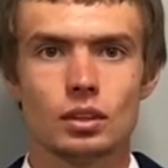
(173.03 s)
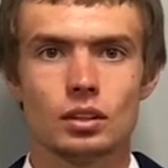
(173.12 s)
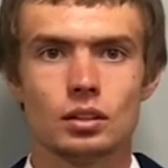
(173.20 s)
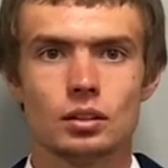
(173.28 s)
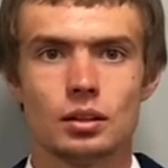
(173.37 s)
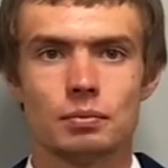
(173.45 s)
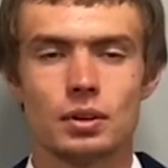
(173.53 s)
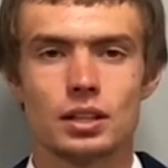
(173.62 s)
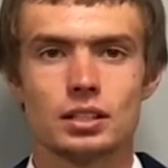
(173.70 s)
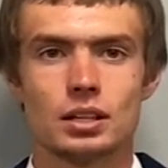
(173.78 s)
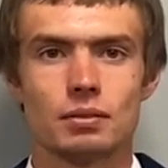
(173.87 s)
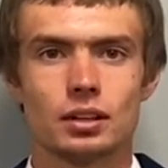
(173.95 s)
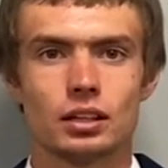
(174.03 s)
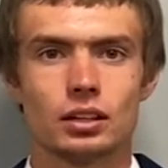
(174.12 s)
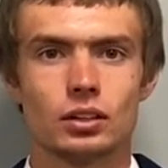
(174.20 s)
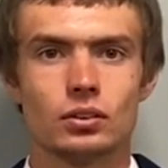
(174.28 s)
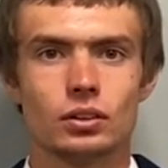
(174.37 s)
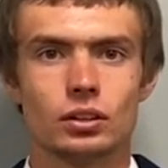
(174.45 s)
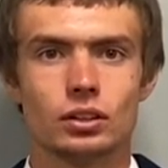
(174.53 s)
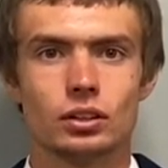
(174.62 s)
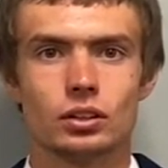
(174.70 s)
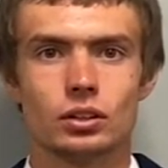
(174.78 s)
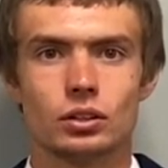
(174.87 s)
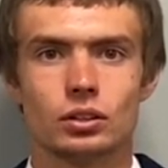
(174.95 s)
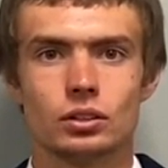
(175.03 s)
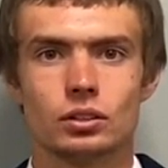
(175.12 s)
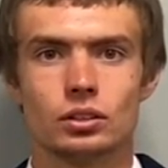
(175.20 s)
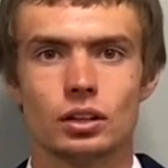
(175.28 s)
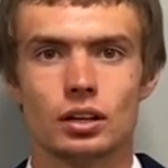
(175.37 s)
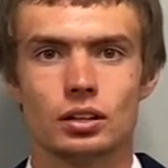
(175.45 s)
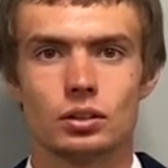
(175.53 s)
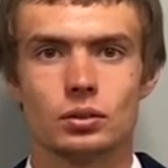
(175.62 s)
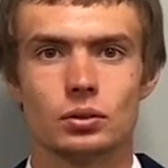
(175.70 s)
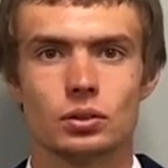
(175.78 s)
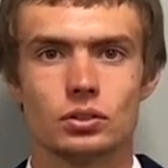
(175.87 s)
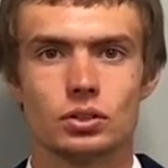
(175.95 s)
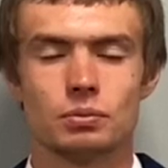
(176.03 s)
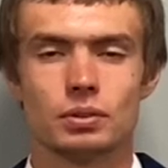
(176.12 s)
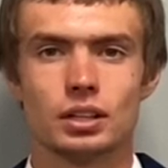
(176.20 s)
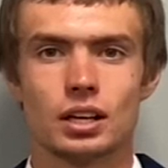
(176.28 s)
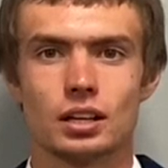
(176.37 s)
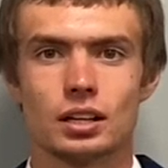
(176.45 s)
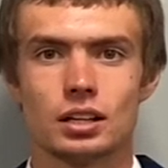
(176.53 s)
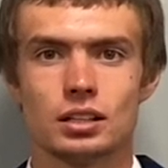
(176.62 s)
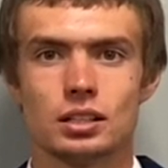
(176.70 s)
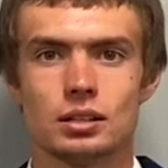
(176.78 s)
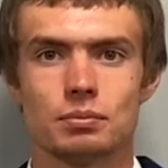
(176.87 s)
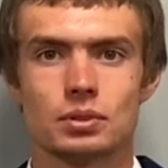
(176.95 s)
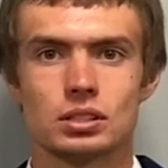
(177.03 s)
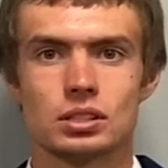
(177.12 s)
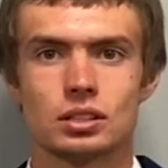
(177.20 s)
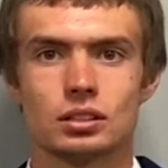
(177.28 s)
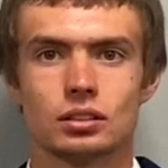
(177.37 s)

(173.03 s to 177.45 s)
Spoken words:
And by the time I get going good, the corn is normally down to 18%.